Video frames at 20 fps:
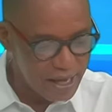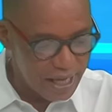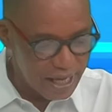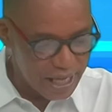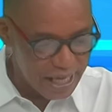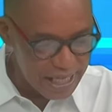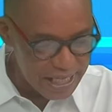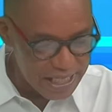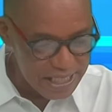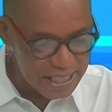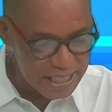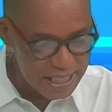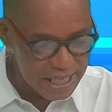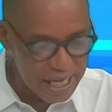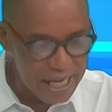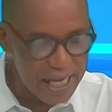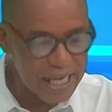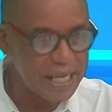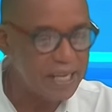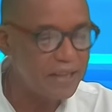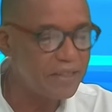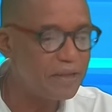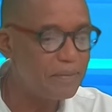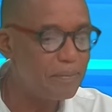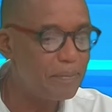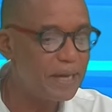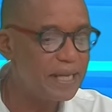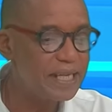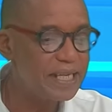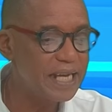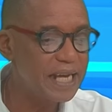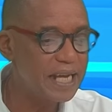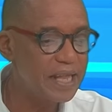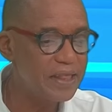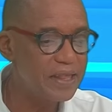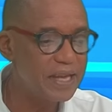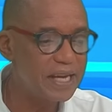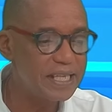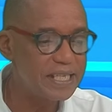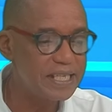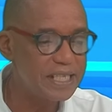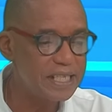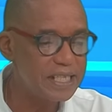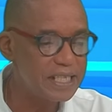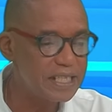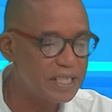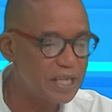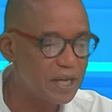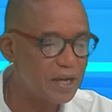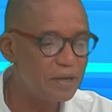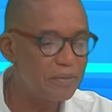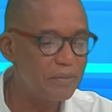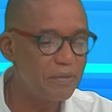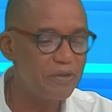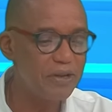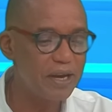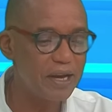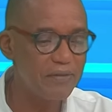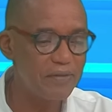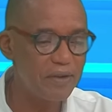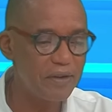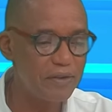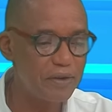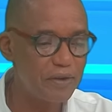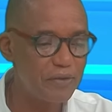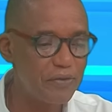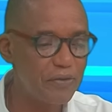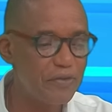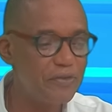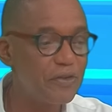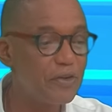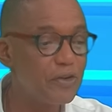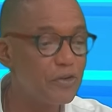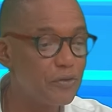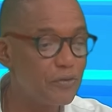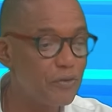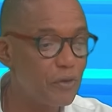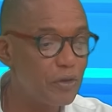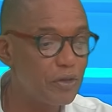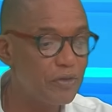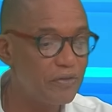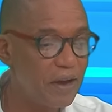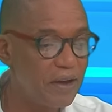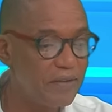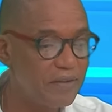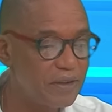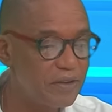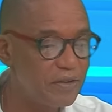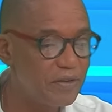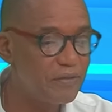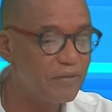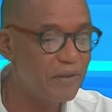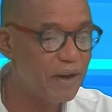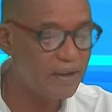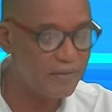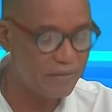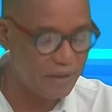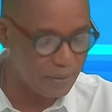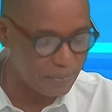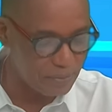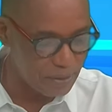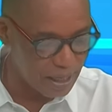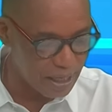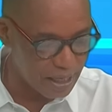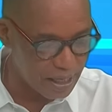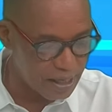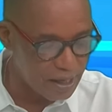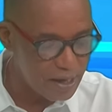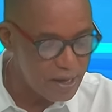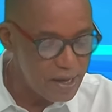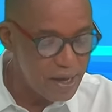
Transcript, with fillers: is in the betting, and that is going to be second favorite at 15 to 4. The favorite is a five humdinger,